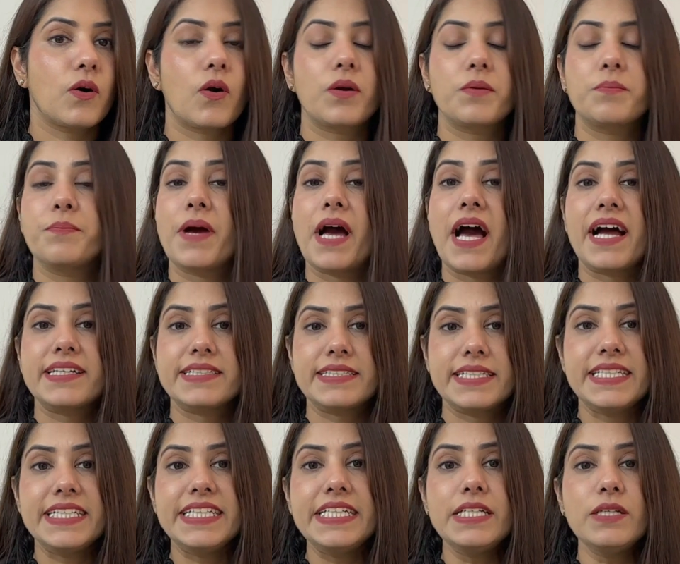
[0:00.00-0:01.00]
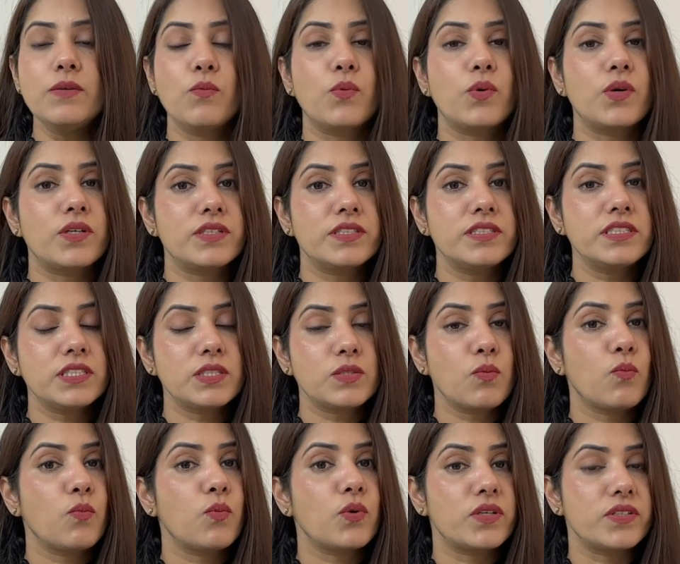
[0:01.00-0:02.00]
Or badly, worse,
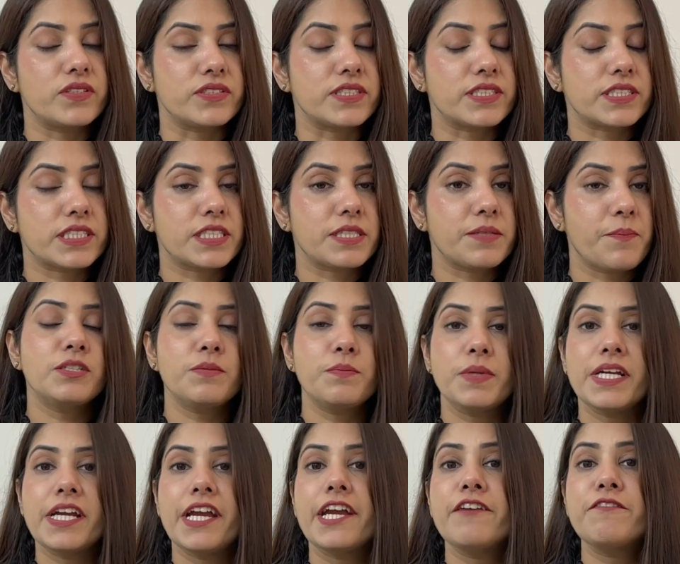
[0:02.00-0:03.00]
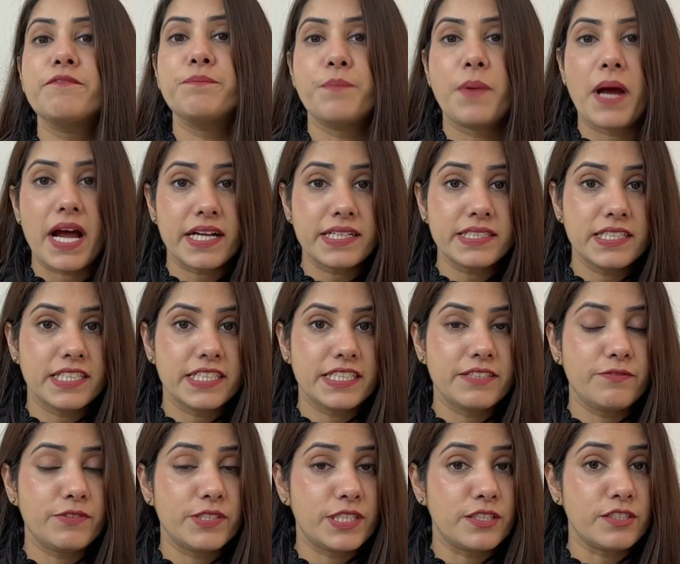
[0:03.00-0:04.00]
worst. She behaved
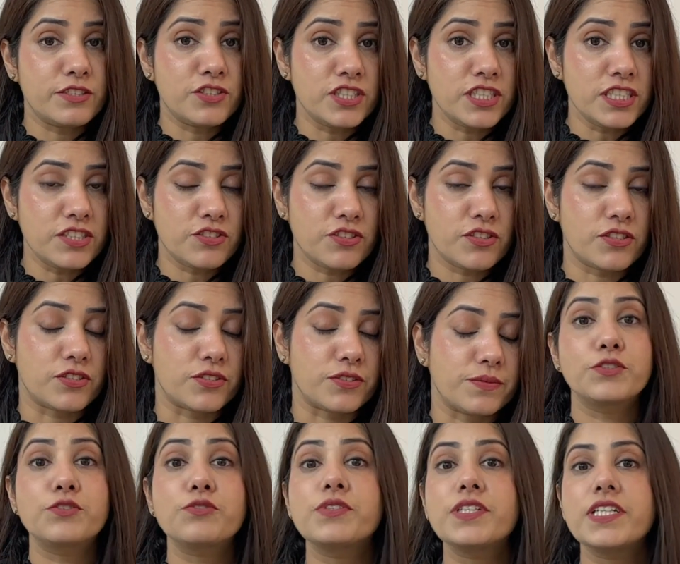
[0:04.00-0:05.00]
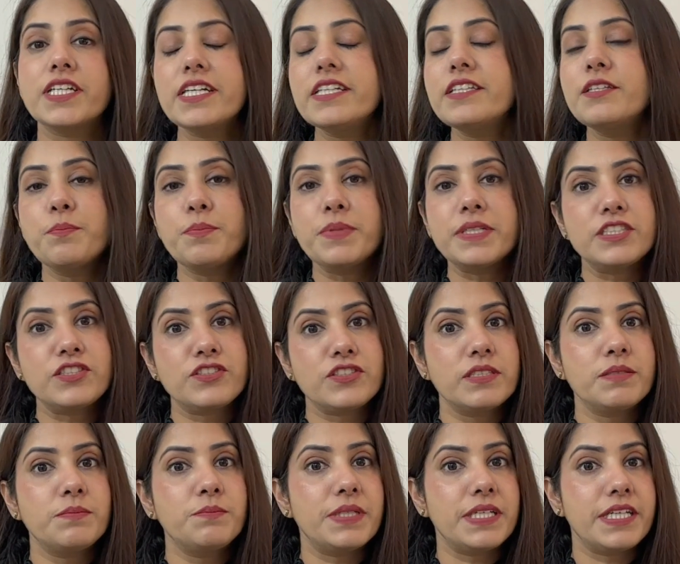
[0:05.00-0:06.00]
badly with the teacher. Today the
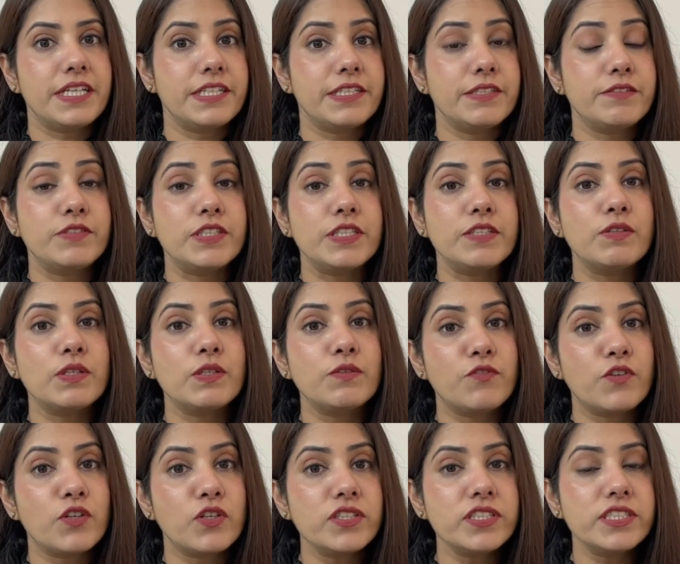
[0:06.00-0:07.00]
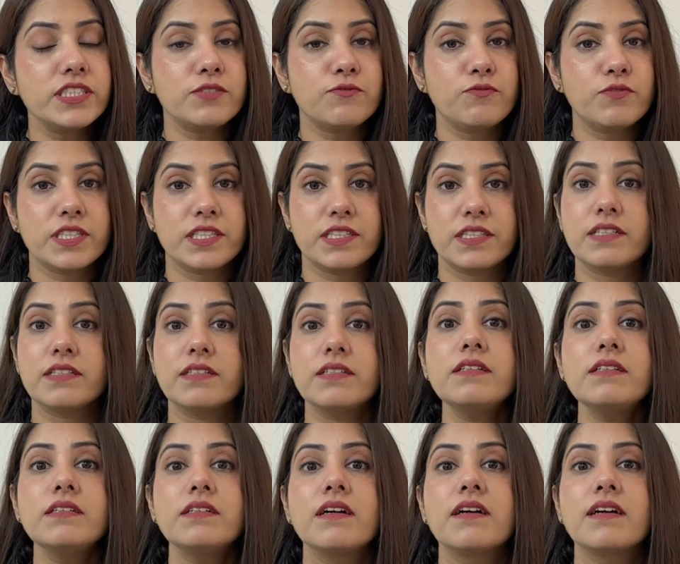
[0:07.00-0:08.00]
patient behaved even worse with
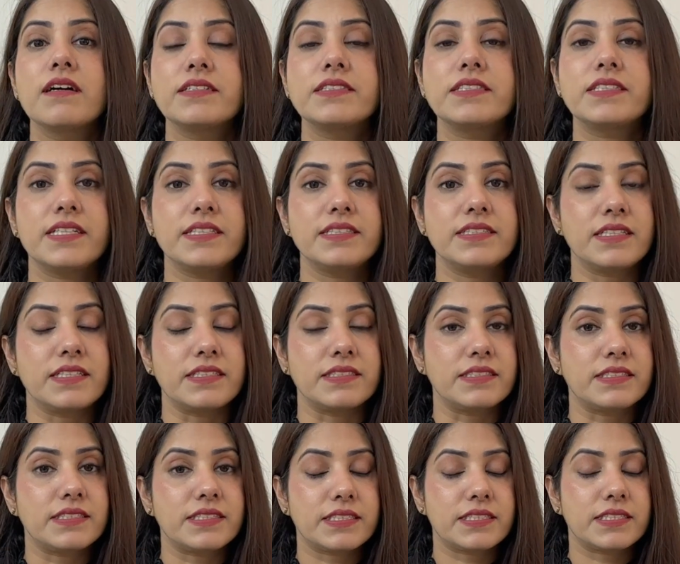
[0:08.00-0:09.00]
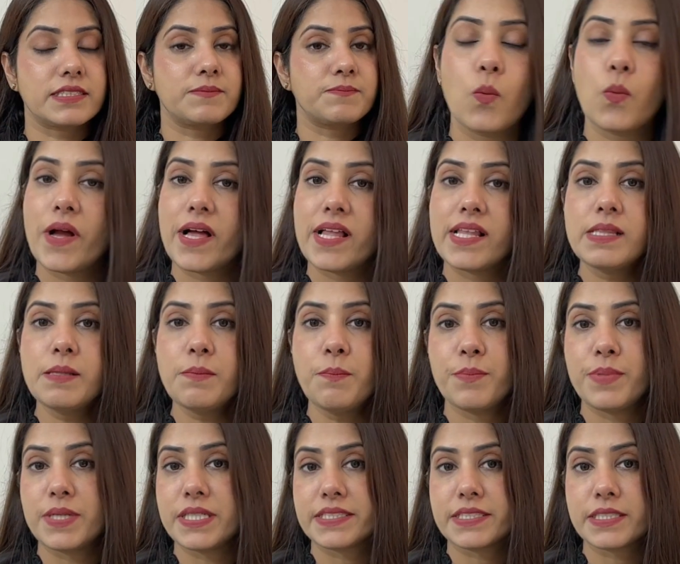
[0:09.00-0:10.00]
the attendance. Well,
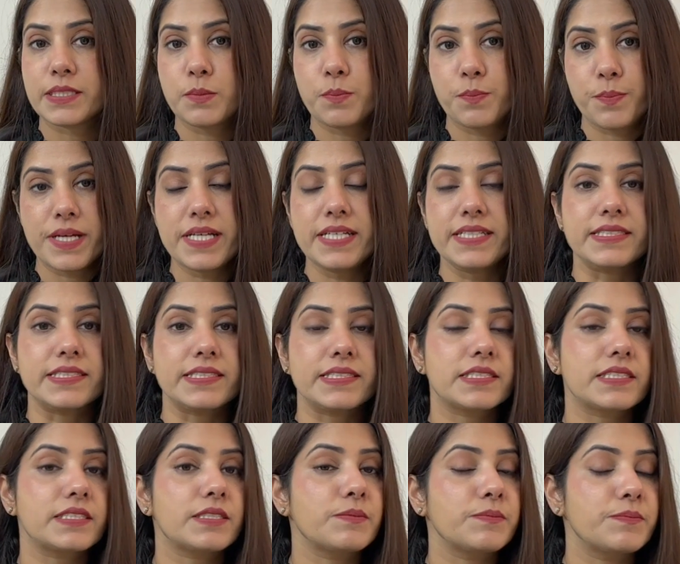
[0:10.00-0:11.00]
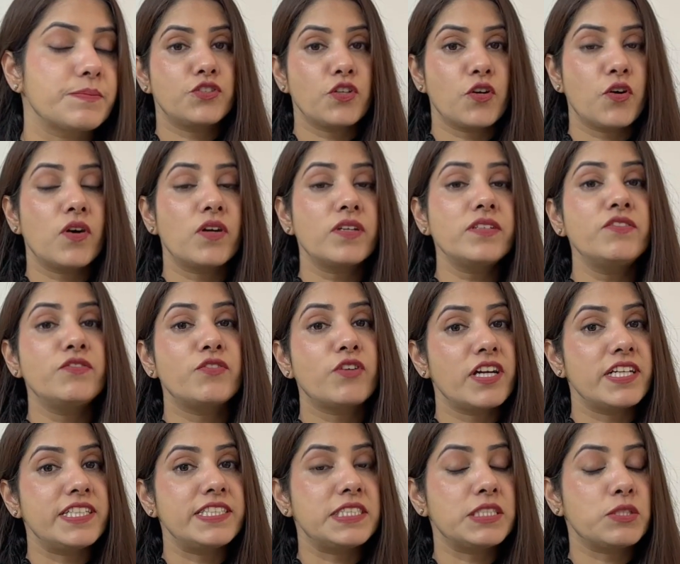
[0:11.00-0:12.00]
better, best. John
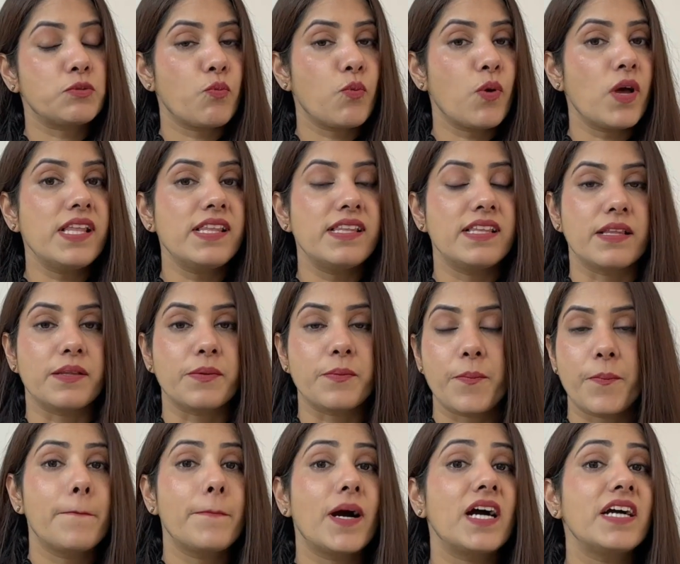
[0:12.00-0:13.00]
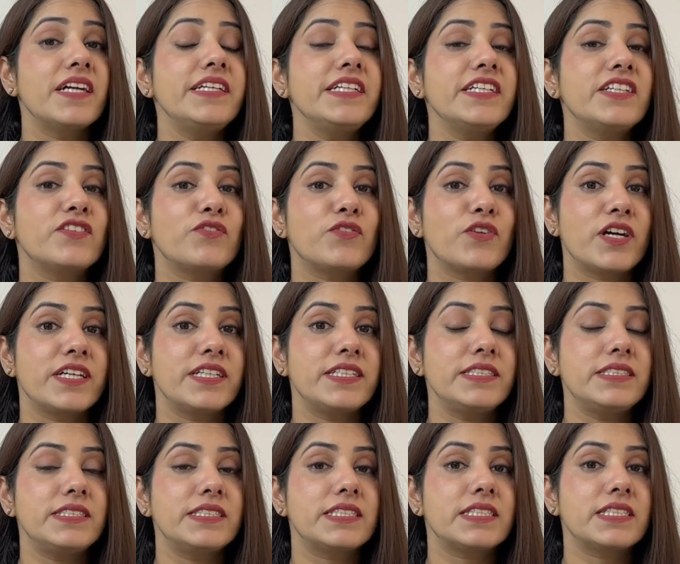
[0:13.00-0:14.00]
writes well. Mike
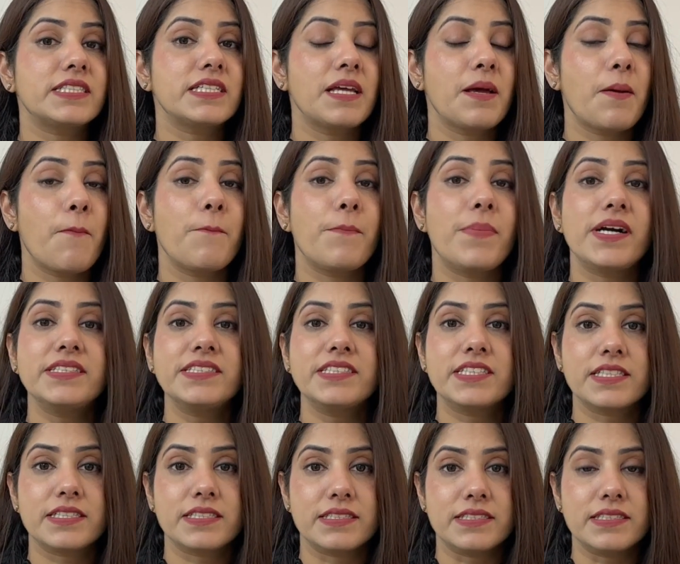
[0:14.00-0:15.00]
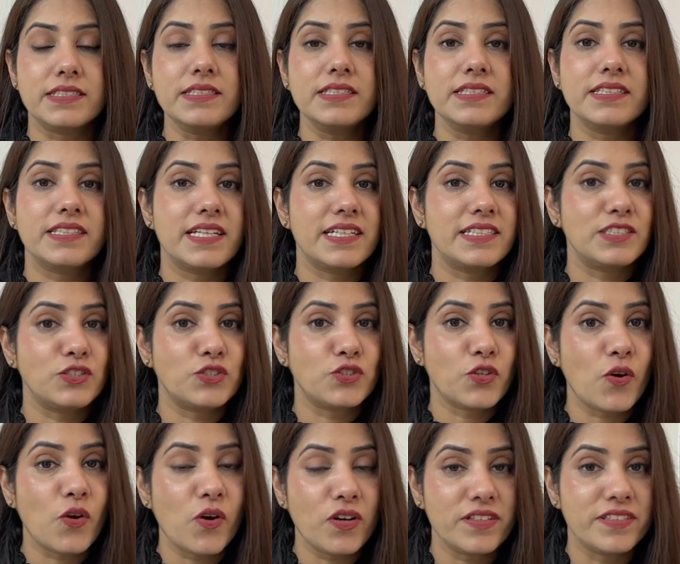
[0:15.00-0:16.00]
writes better than
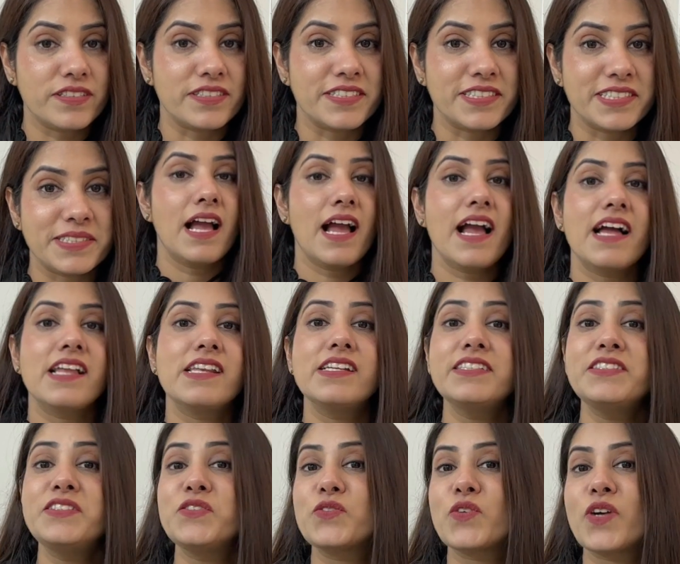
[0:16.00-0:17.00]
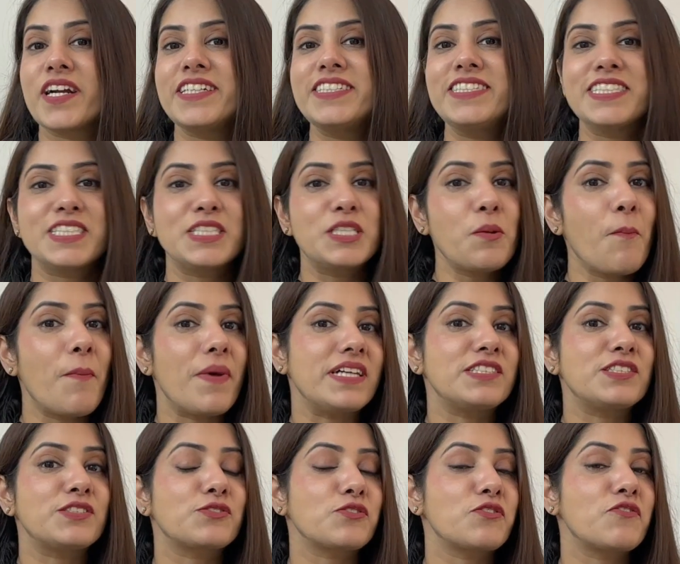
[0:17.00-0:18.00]
John. Helen writes the
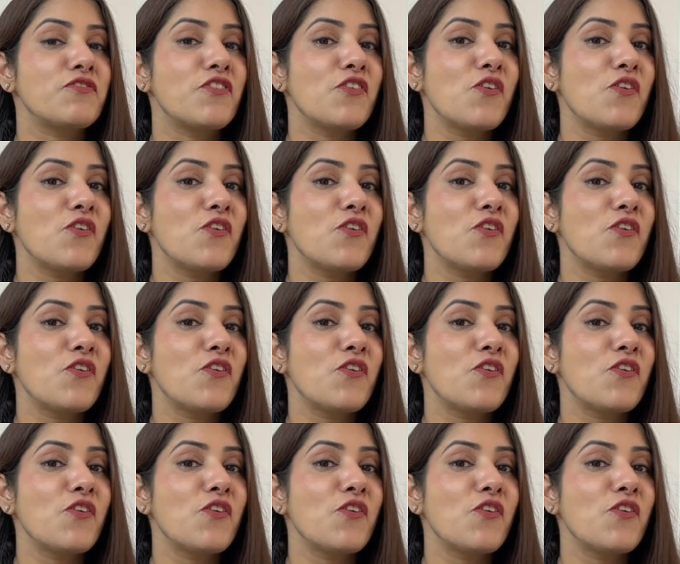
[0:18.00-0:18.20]
best of